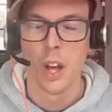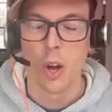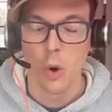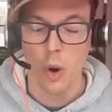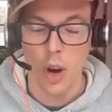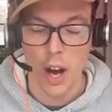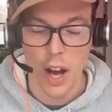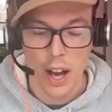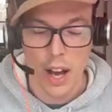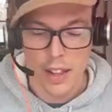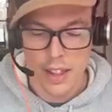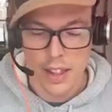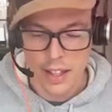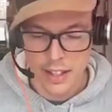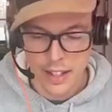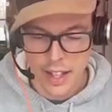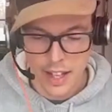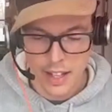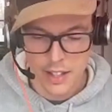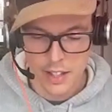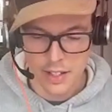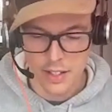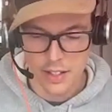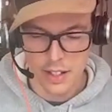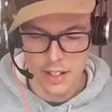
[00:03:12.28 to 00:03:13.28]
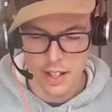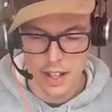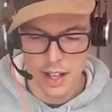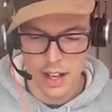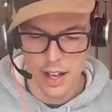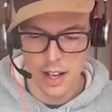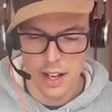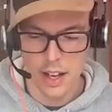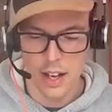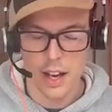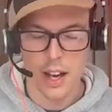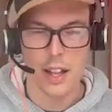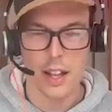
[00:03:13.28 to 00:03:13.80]
Well, I think that's,
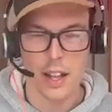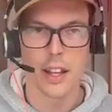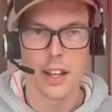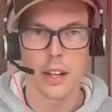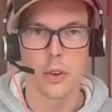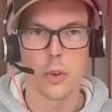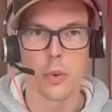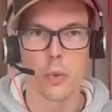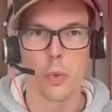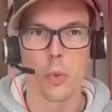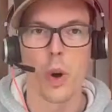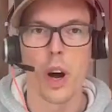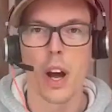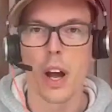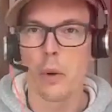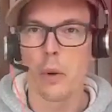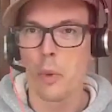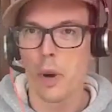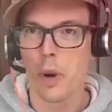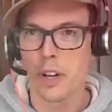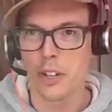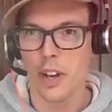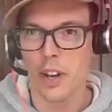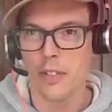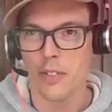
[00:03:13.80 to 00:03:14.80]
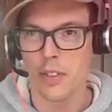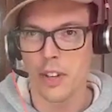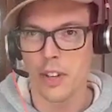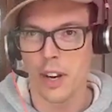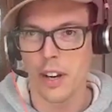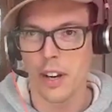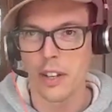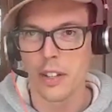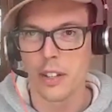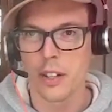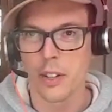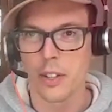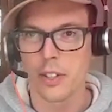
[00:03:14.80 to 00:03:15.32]
I think why Wendy have you
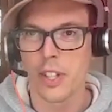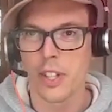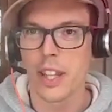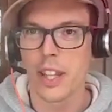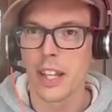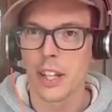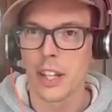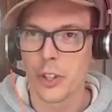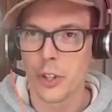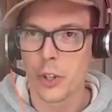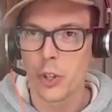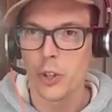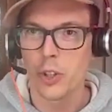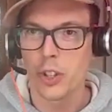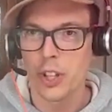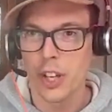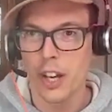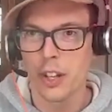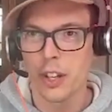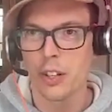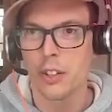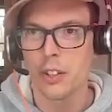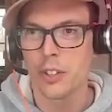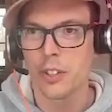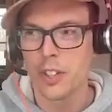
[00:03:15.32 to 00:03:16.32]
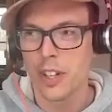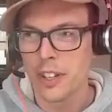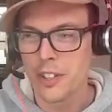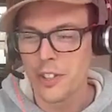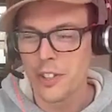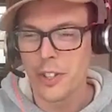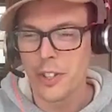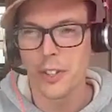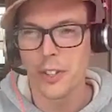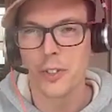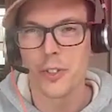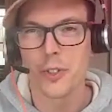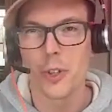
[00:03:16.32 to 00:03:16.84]
on here is I think you're
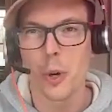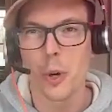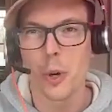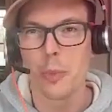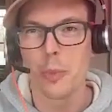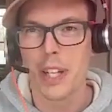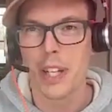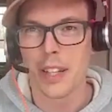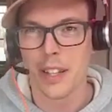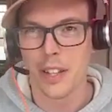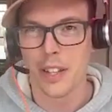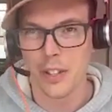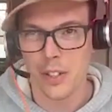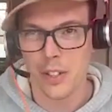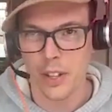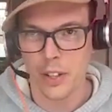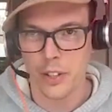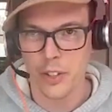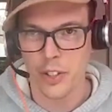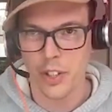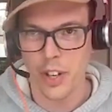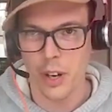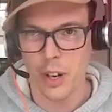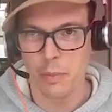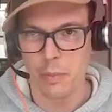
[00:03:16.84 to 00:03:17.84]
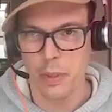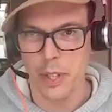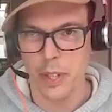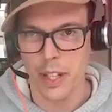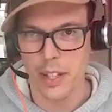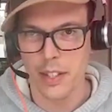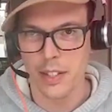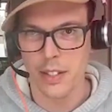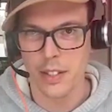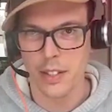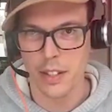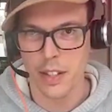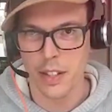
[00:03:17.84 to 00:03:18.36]
touching so many of these large
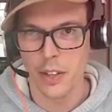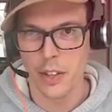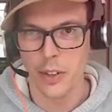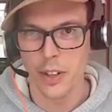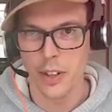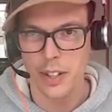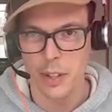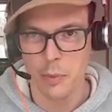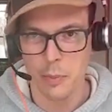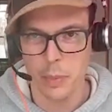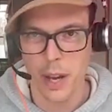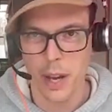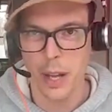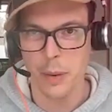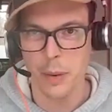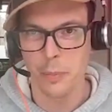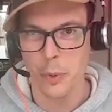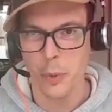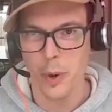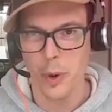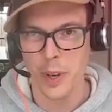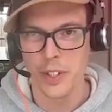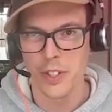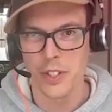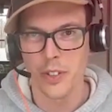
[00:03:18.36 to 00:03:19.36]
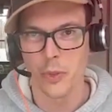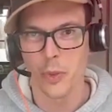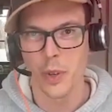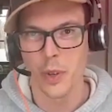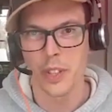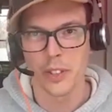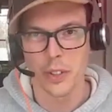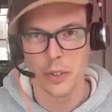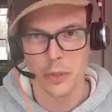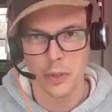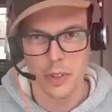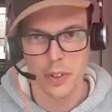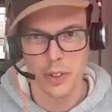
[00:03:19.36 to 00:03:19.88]
companies and hearing the pain points of
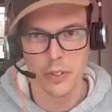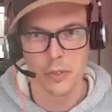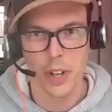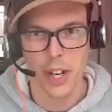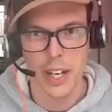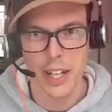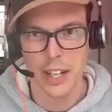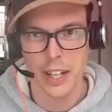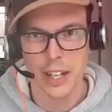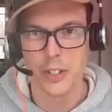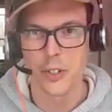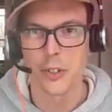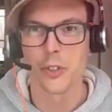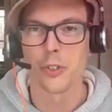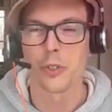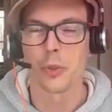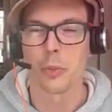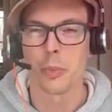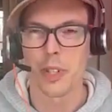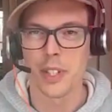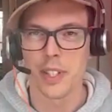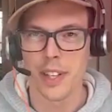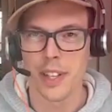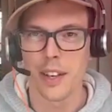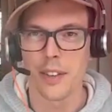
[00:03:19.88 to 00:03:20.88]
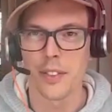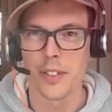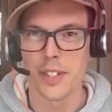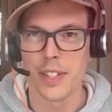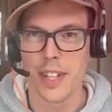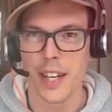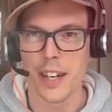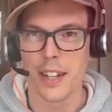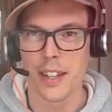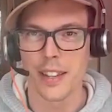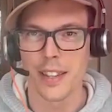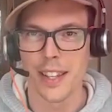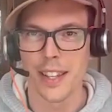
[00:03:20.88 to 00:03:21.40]
what they're running into from a sales
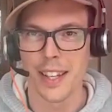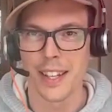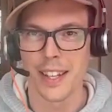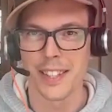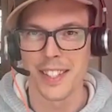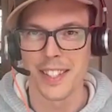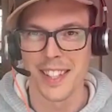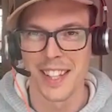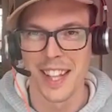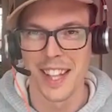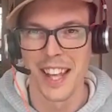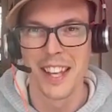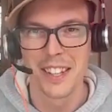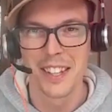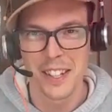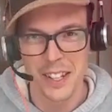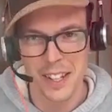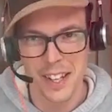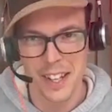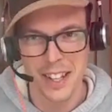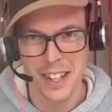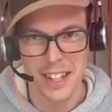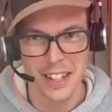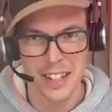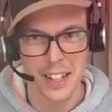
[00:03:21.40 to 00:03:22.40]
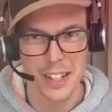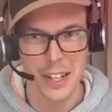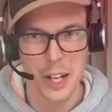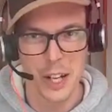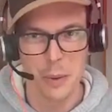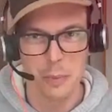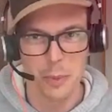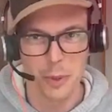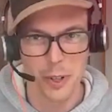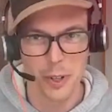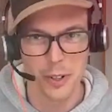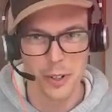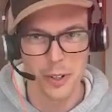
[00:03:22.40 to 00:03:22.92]
side of things. And then I think the
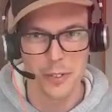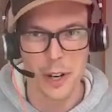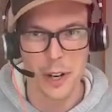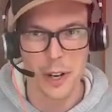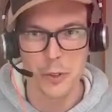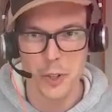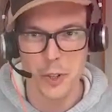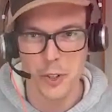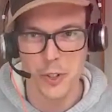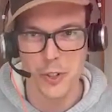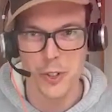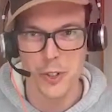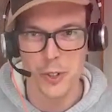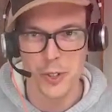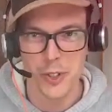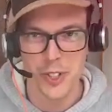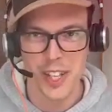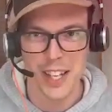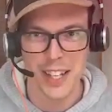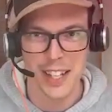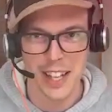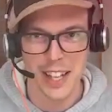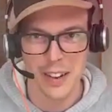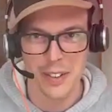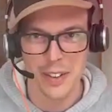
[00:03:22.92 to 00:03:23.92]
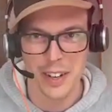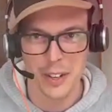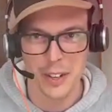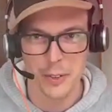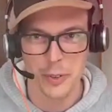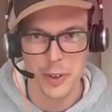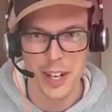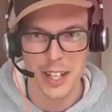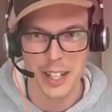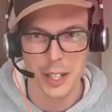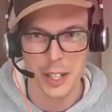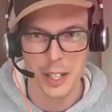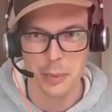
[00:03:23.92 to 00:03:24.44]
number of vouchers you send out on a
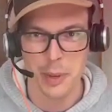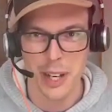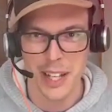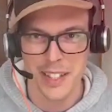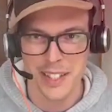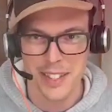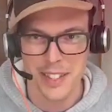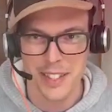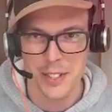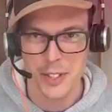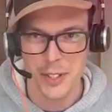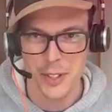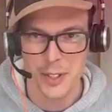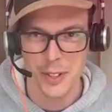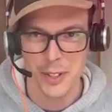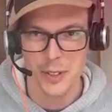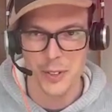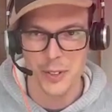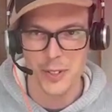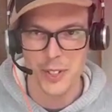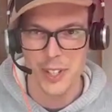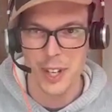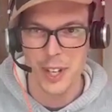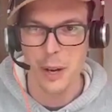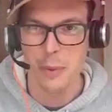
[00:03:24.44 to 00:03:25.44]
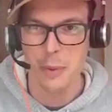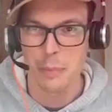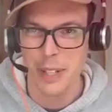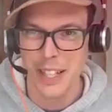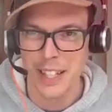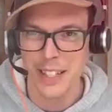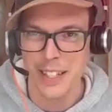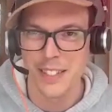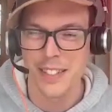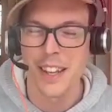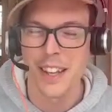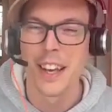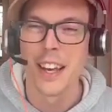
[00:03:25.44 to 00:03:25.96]
regular basis to those
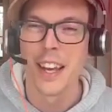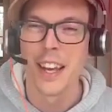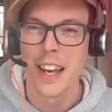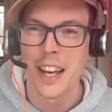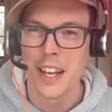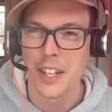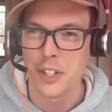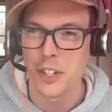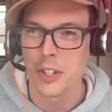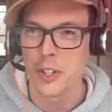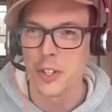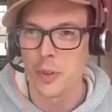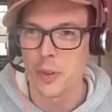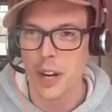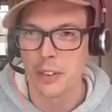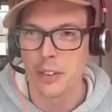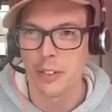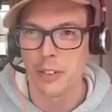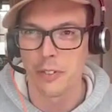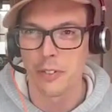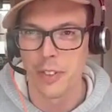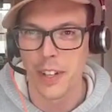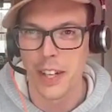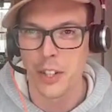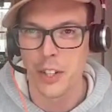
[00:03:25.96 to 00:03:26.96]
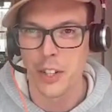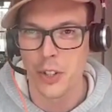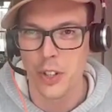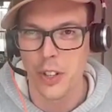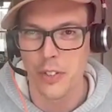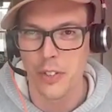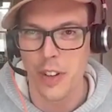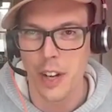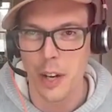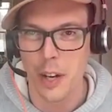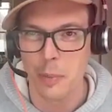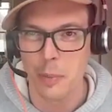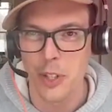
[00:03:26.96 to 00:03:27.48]
companies is a direct reflection
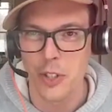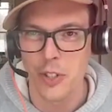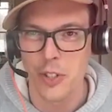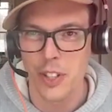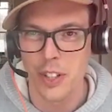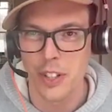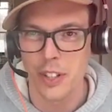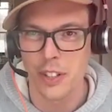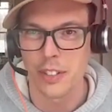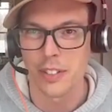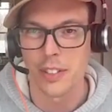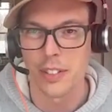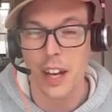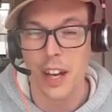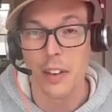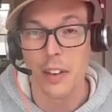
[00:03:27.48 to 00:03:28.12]
of how much their